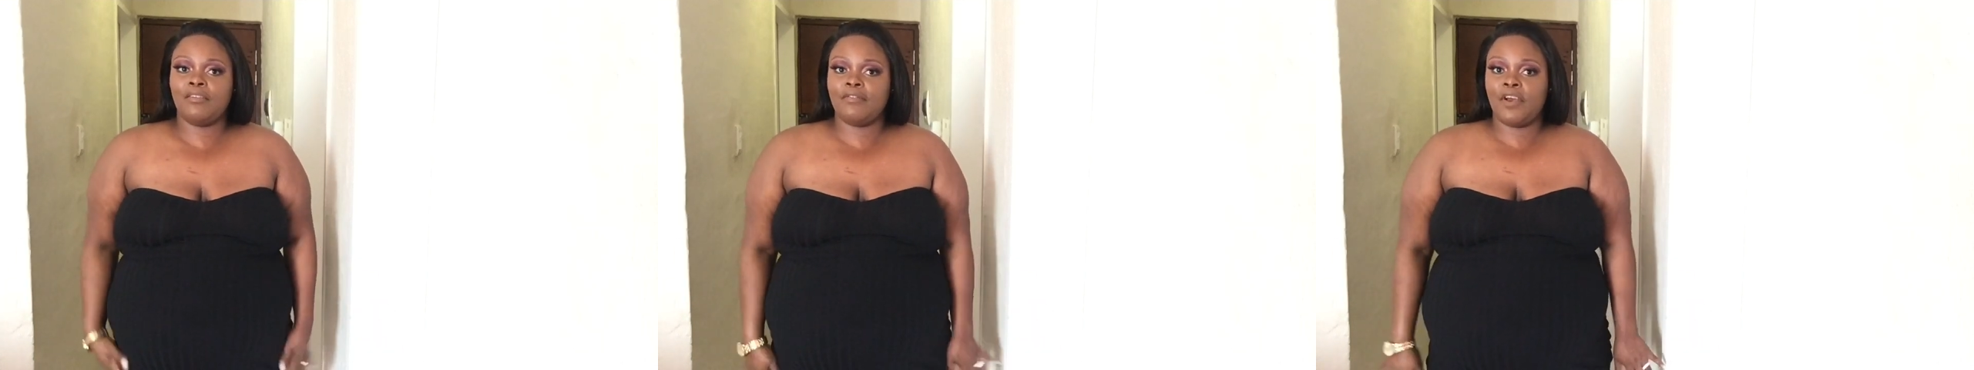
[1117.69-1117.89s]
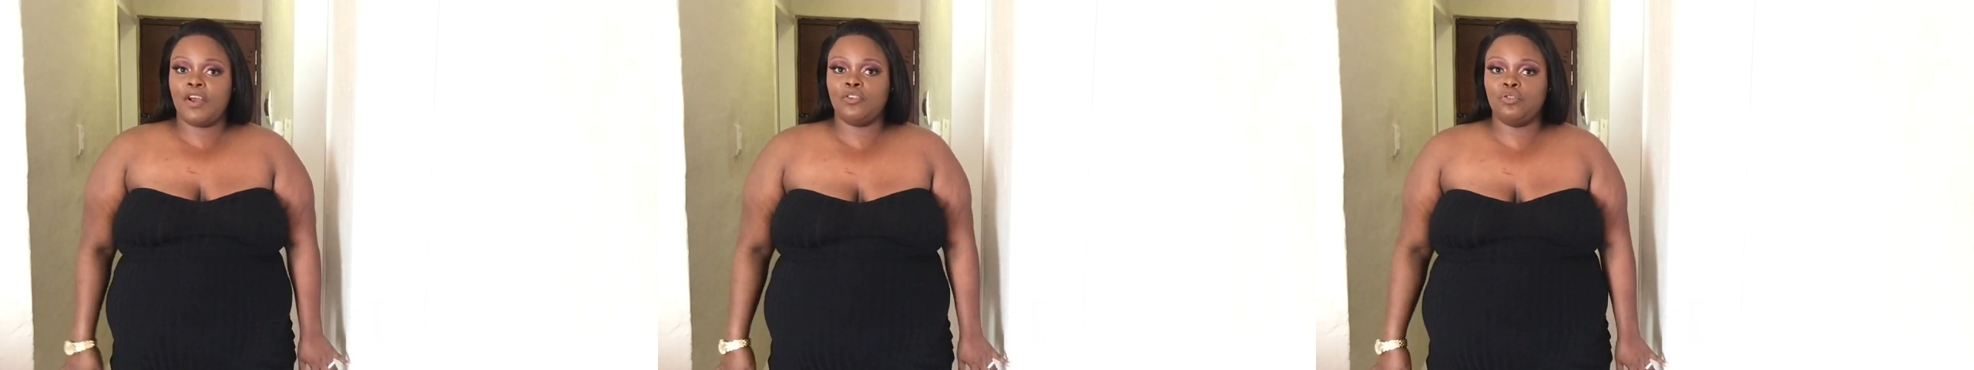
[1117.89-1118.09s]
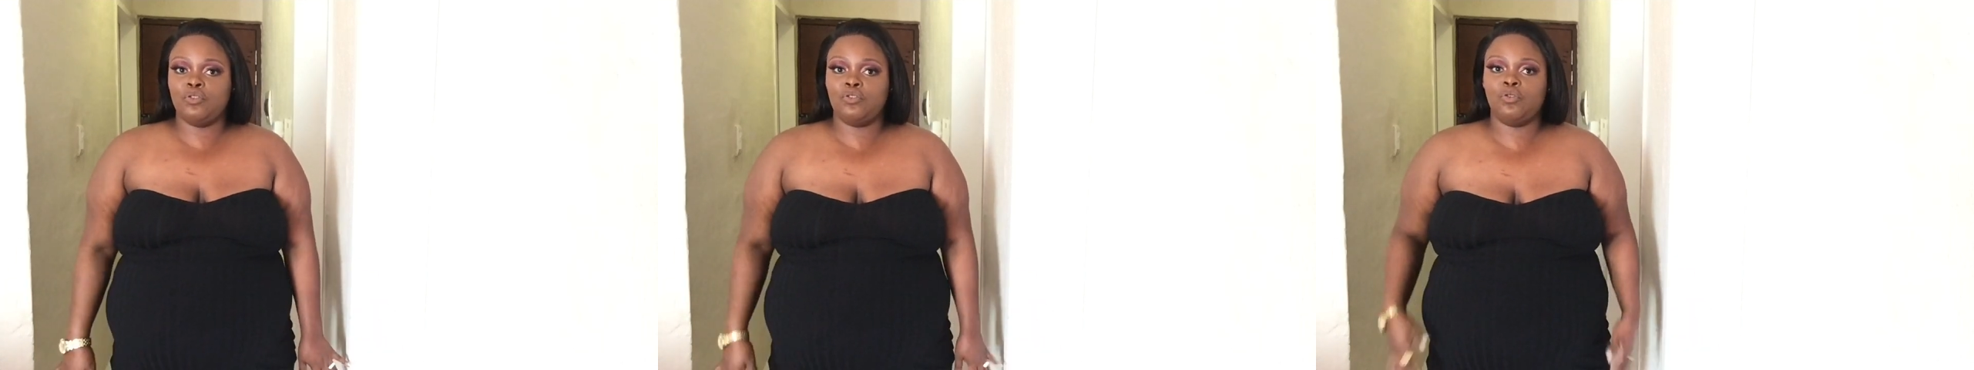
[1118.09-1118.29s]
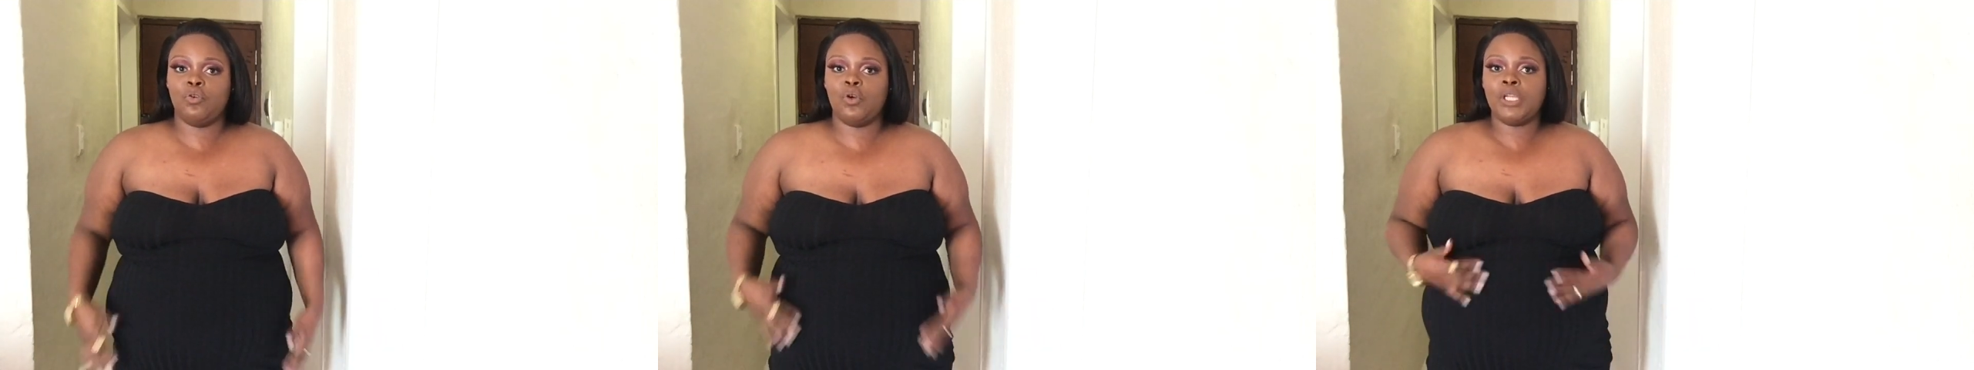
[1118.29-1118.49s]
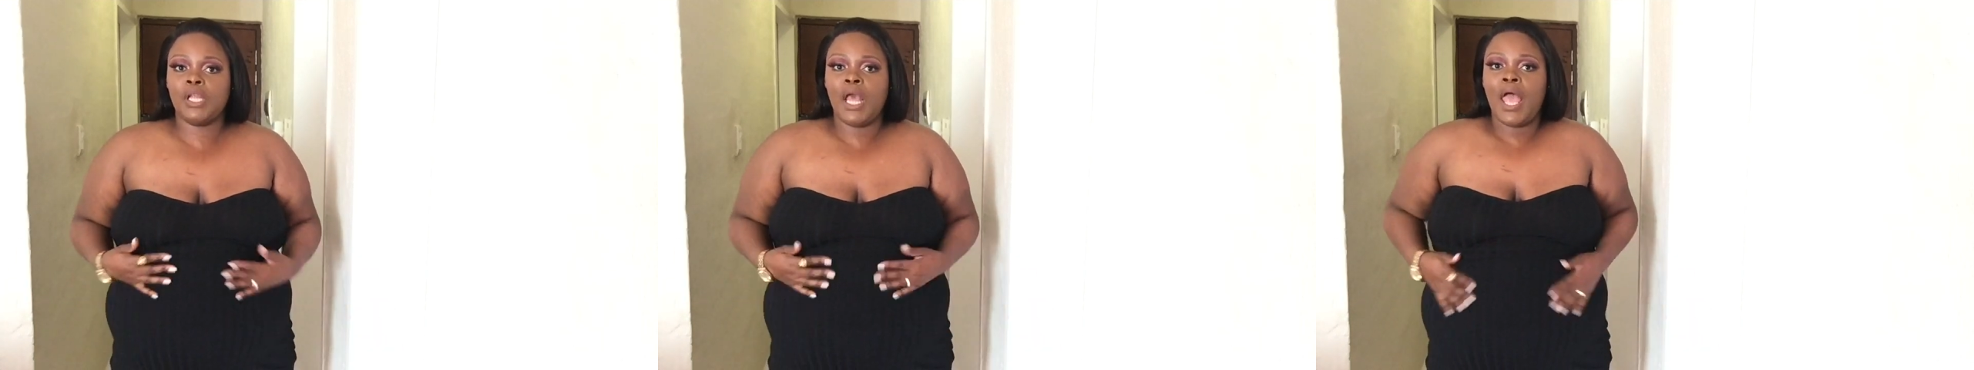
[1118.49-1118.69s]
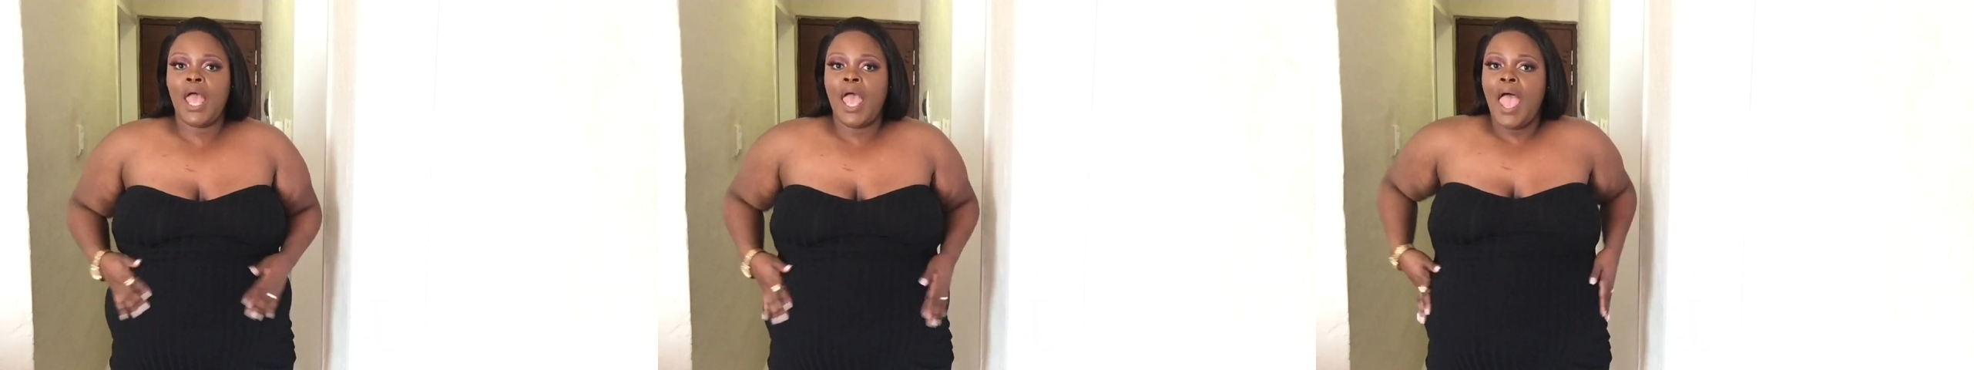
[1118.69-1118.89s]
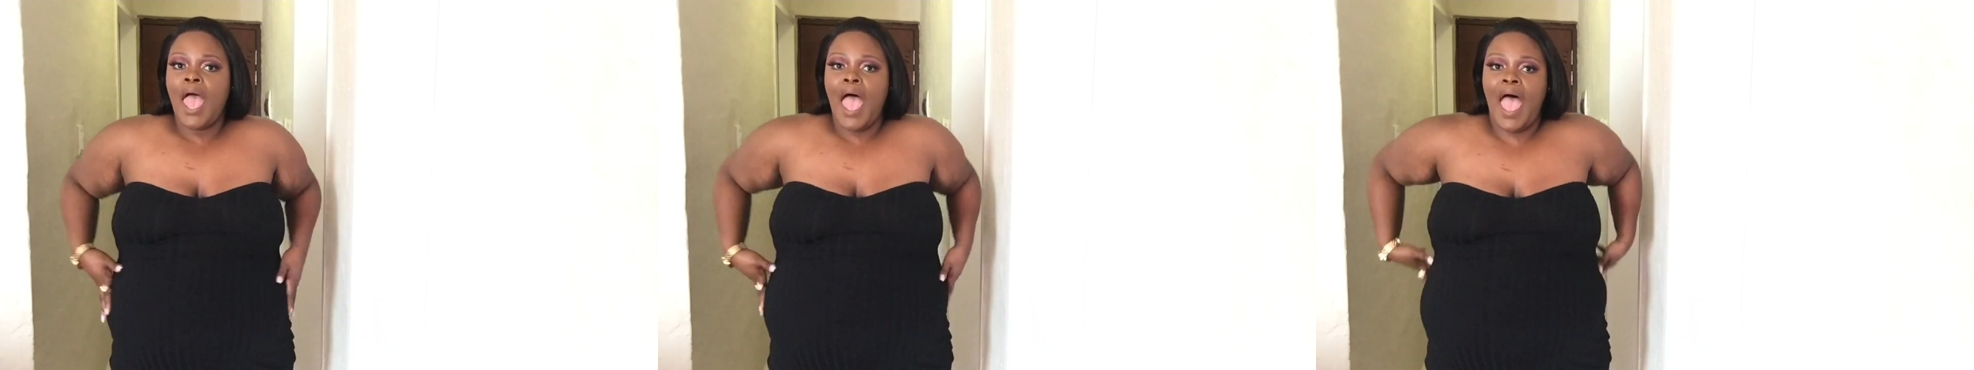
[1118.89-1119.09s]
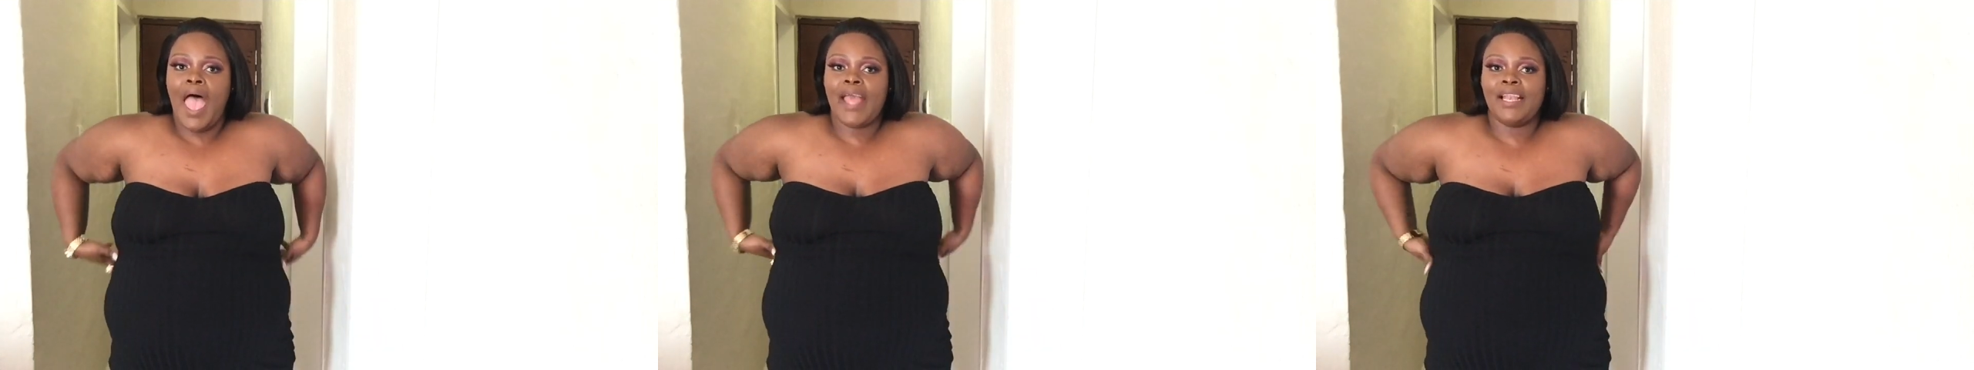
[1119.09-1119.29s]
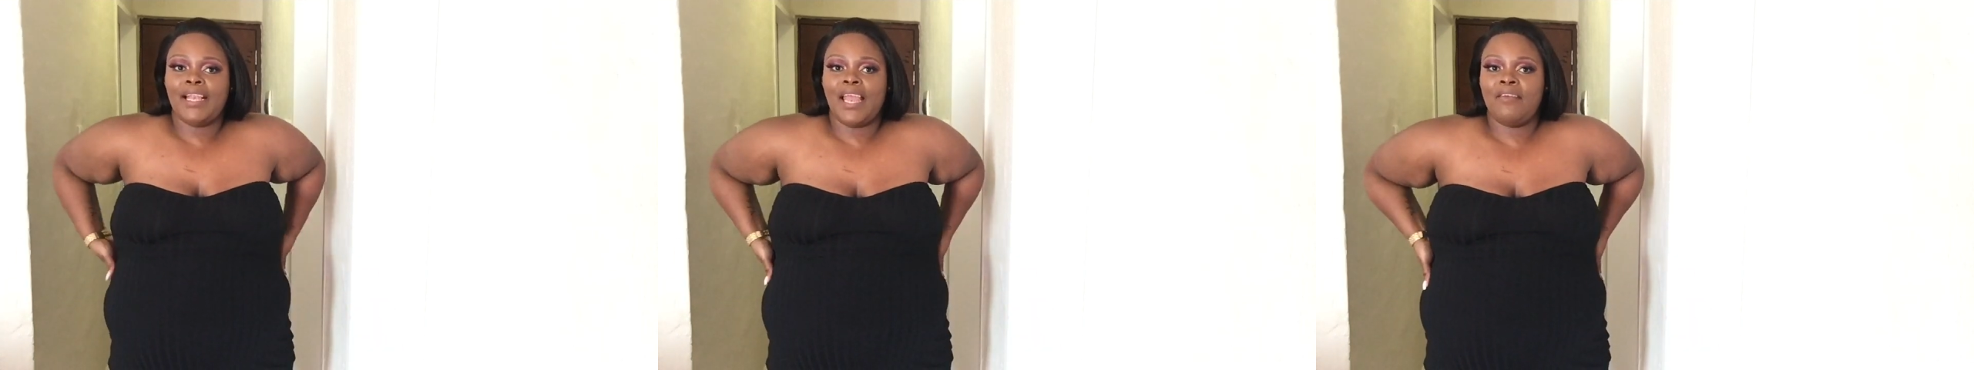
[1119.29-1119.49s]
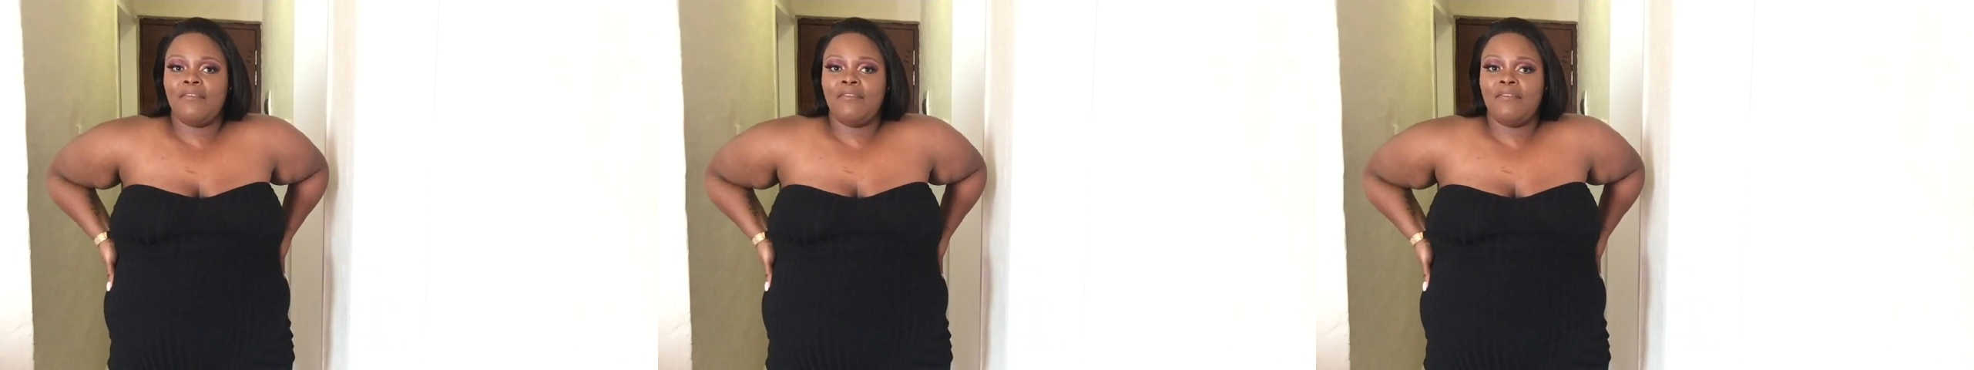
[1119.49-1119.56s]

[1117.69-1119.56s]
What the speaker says: It's far too short and